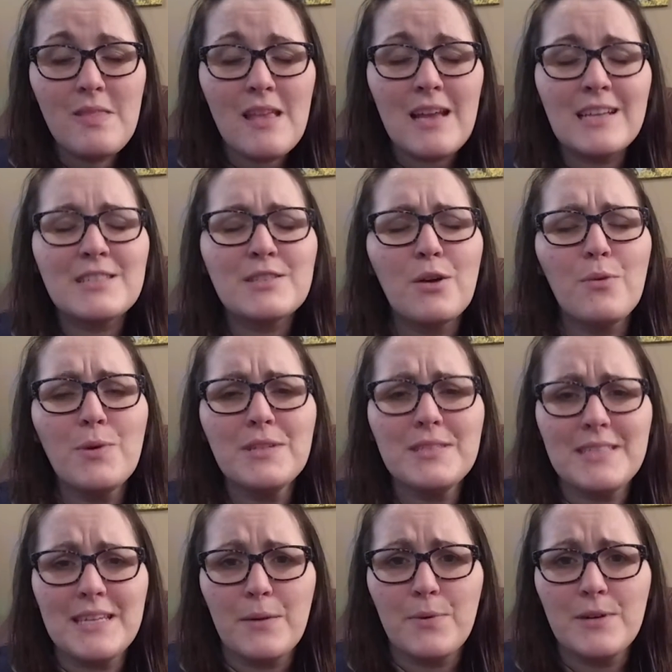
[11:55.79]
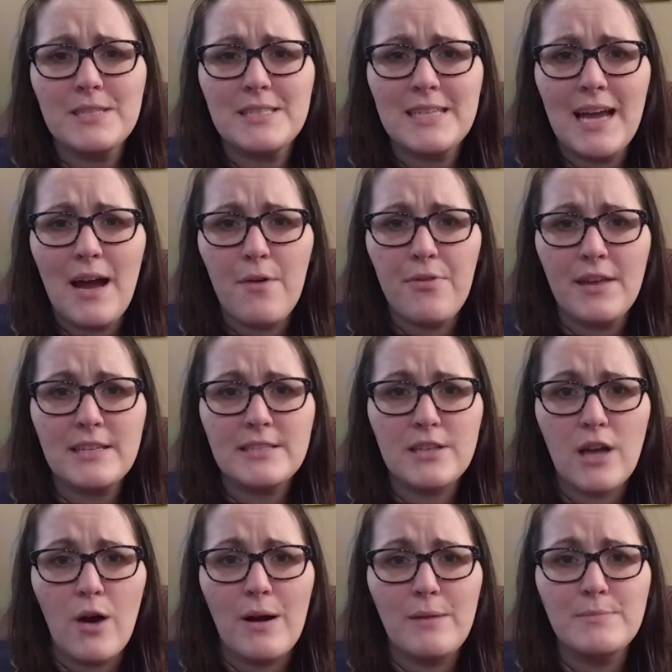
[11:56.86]
So we'll see. We'll see how things
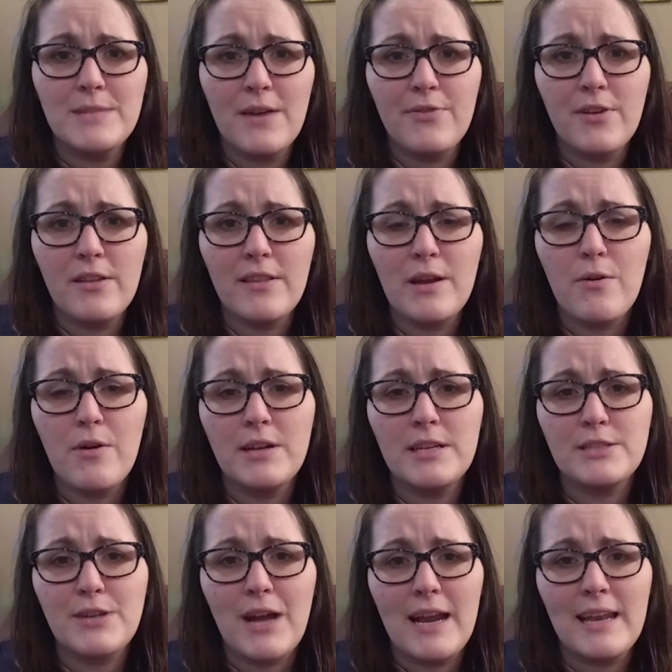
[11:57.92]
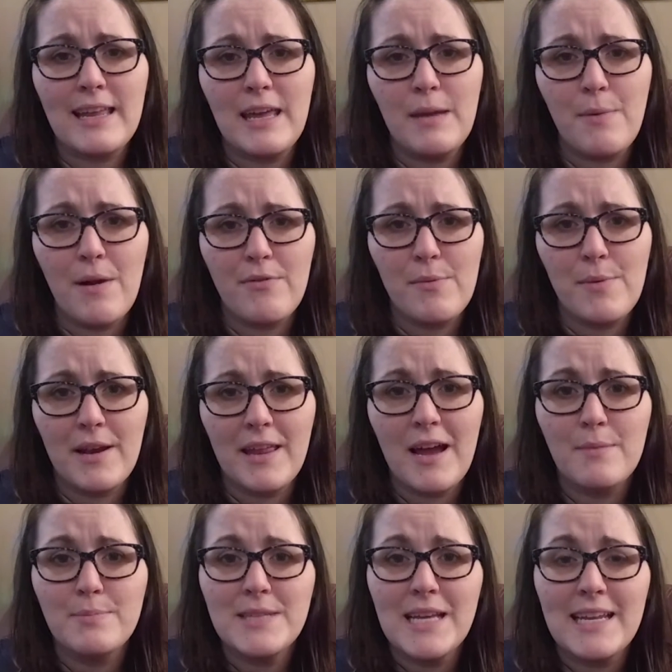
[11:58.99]
go. I'm definitely going to try to keep everybody
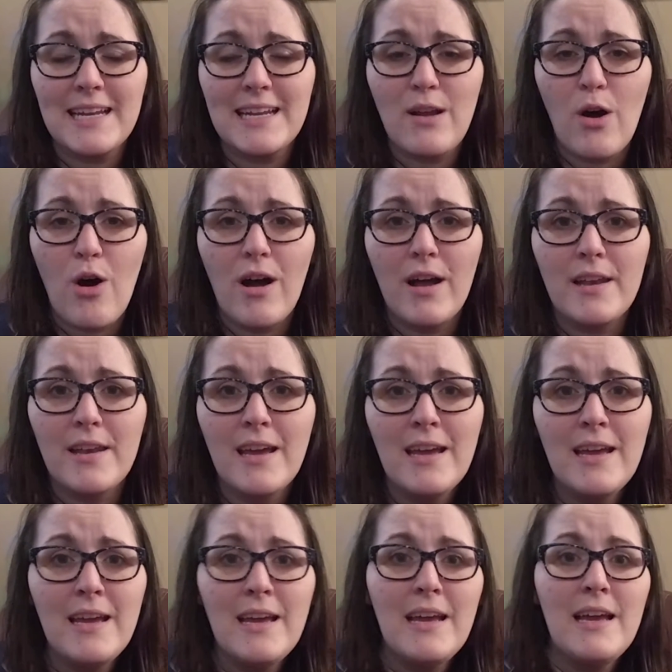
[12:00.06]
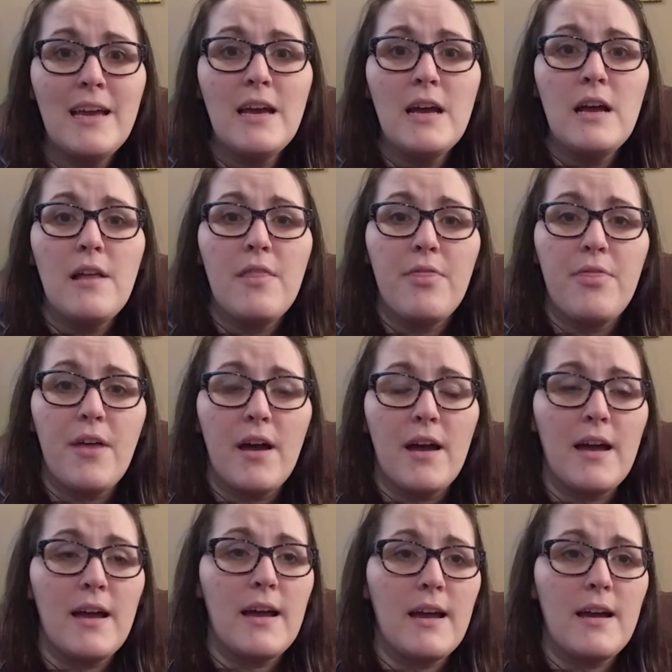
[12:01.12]
updated on
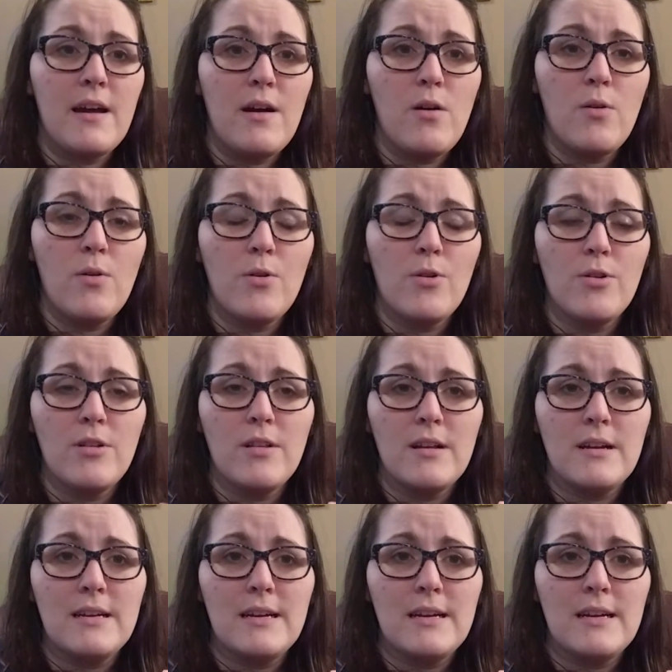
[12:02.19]
the whole